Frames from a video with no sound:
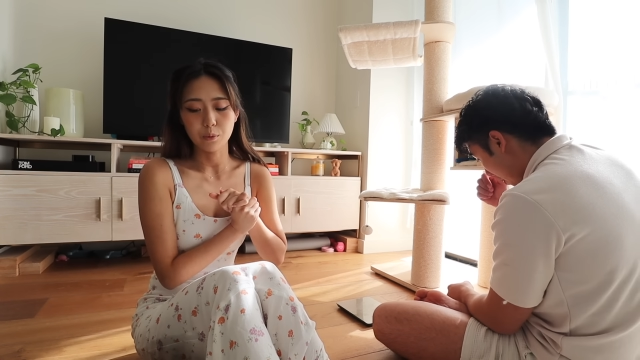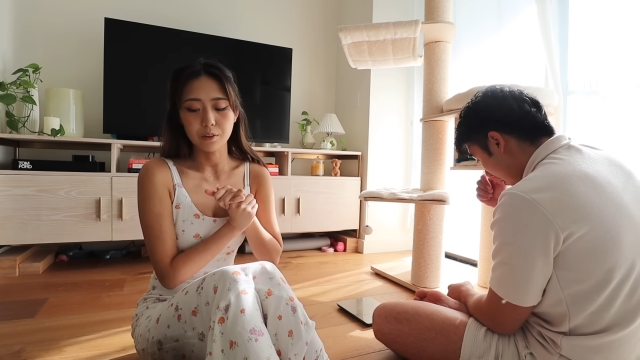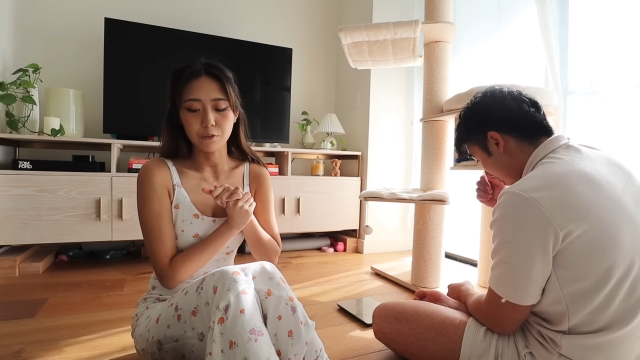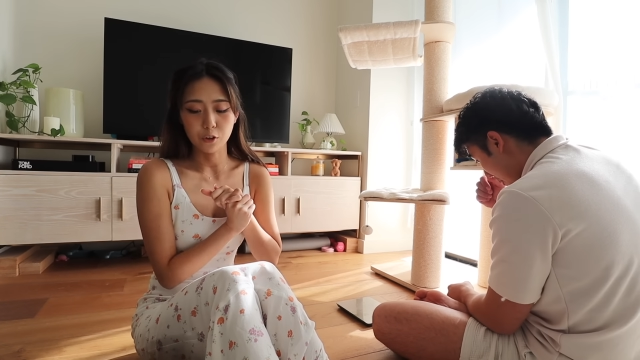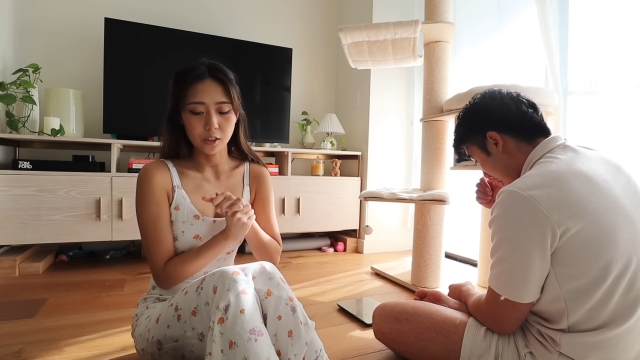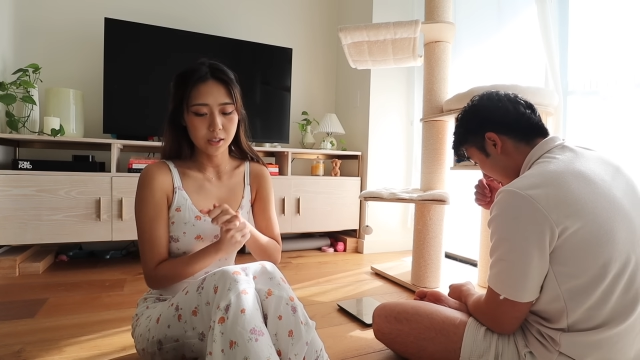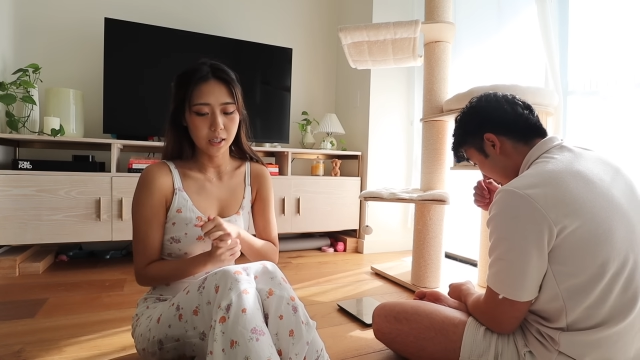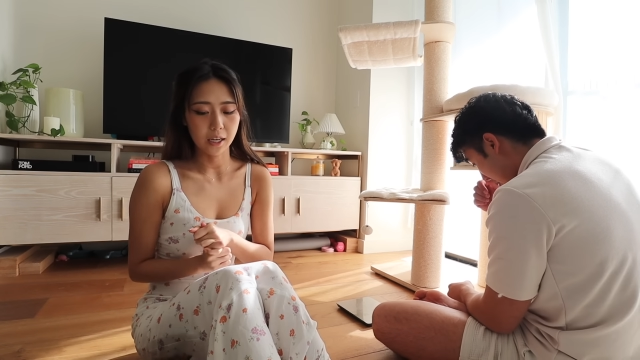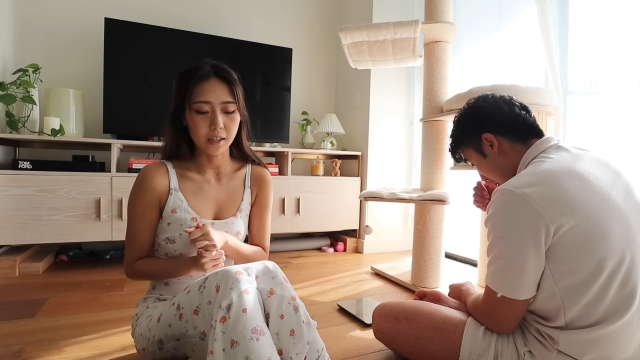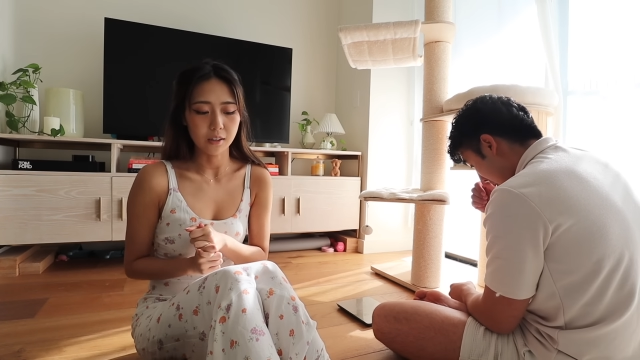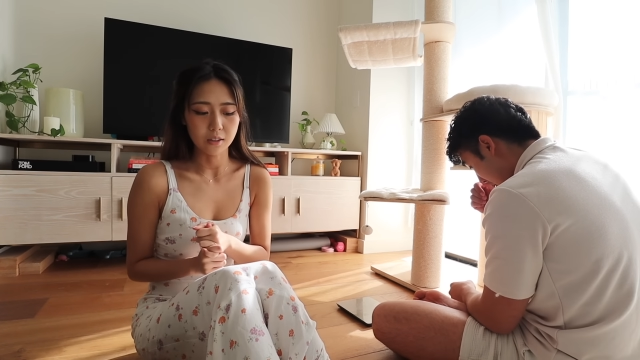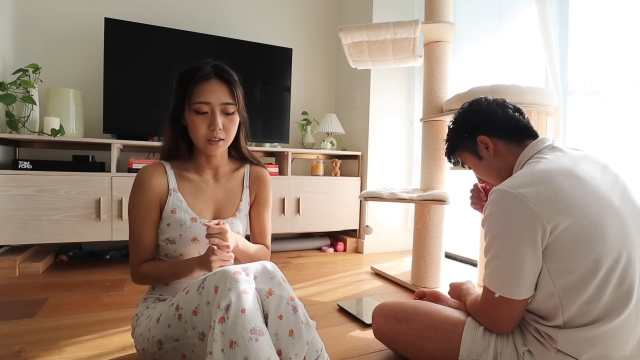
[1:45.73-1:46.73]
we first
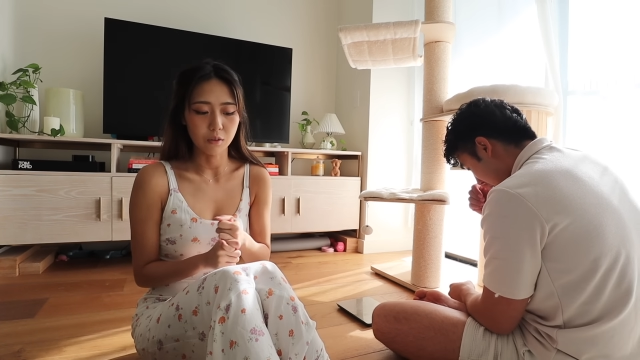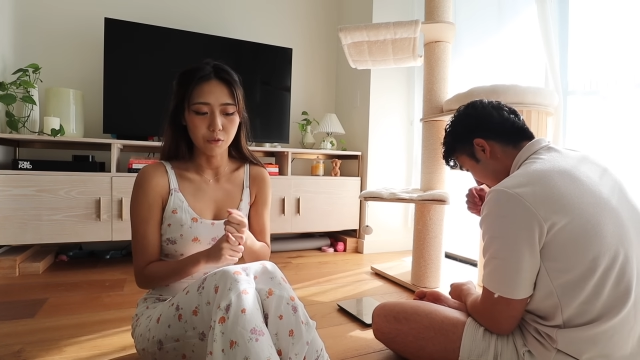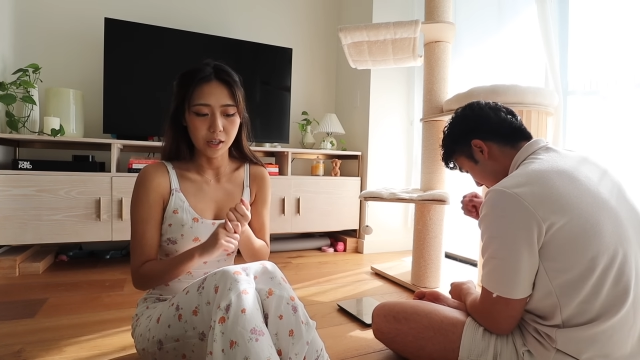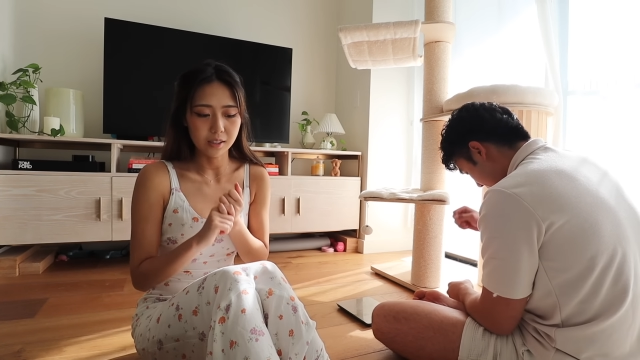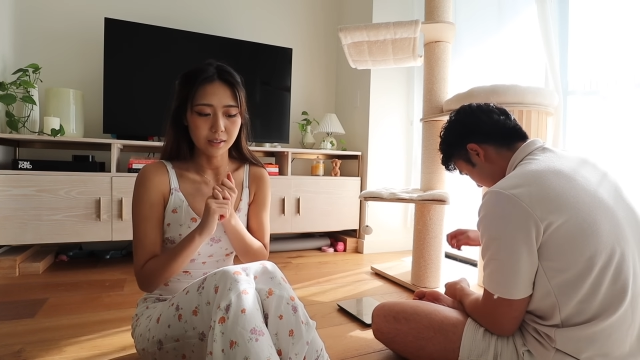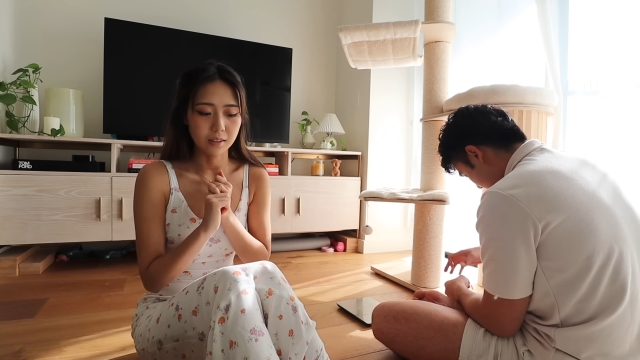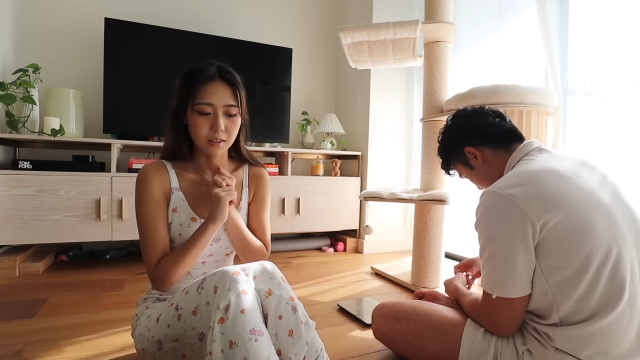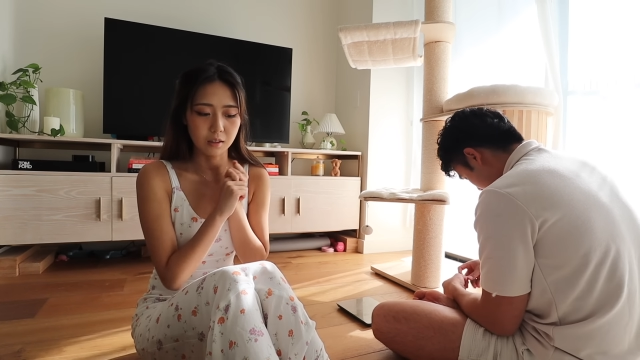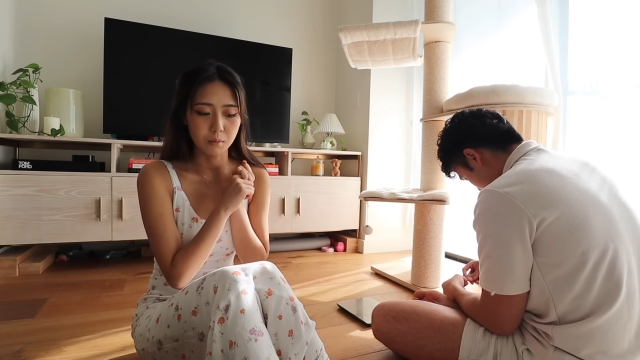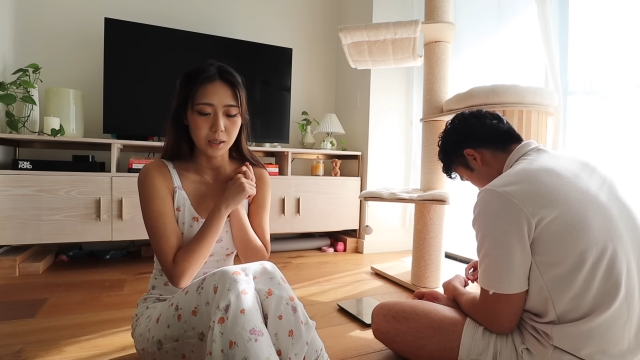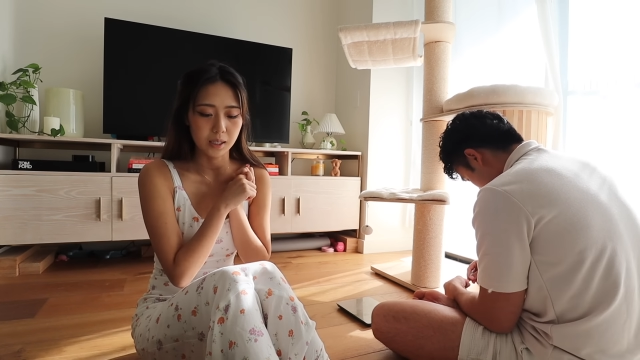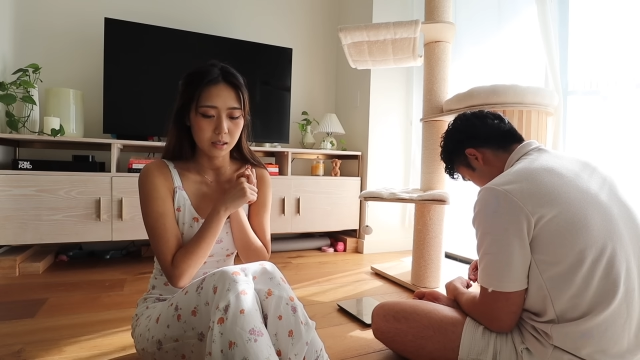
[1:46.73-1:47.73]
take her to the vets. That's
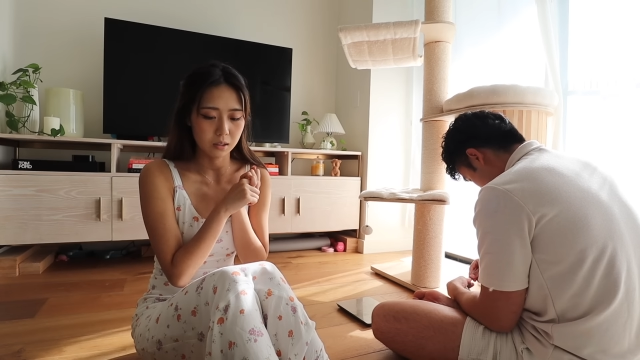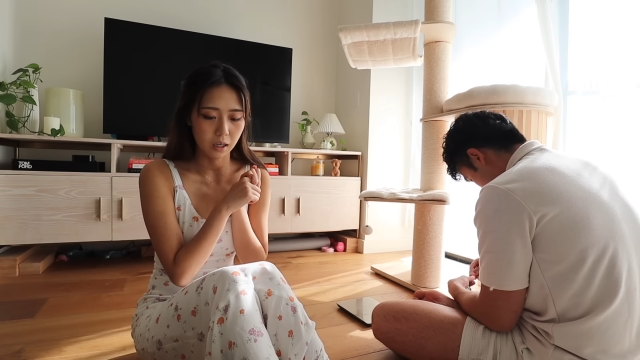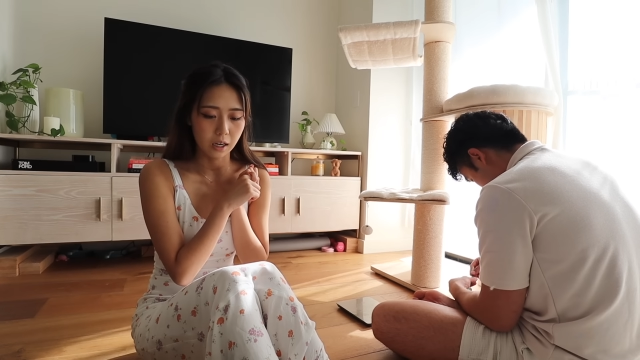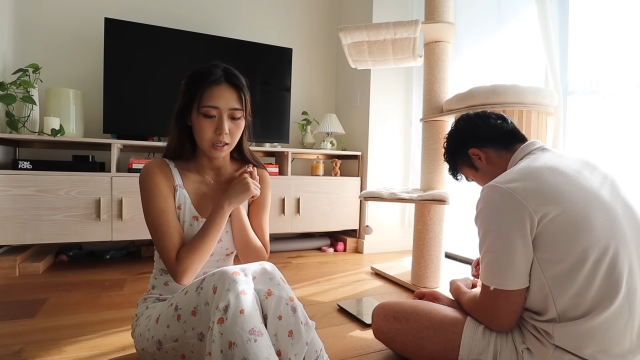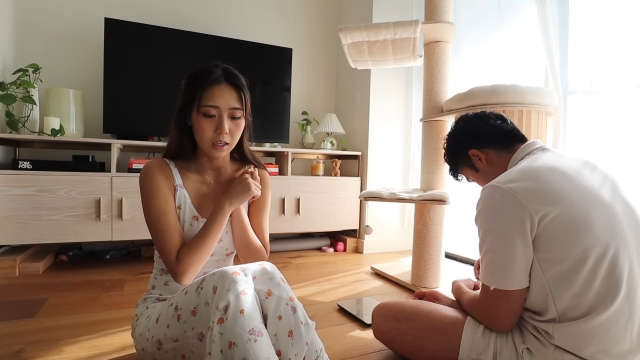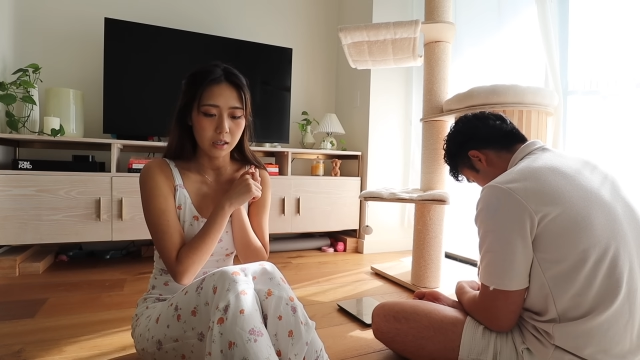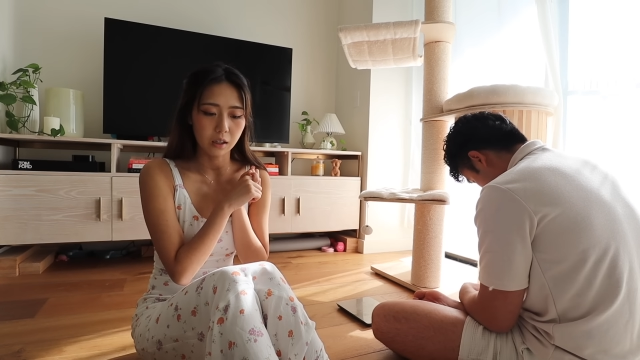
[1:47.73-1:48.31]
going to be exciting.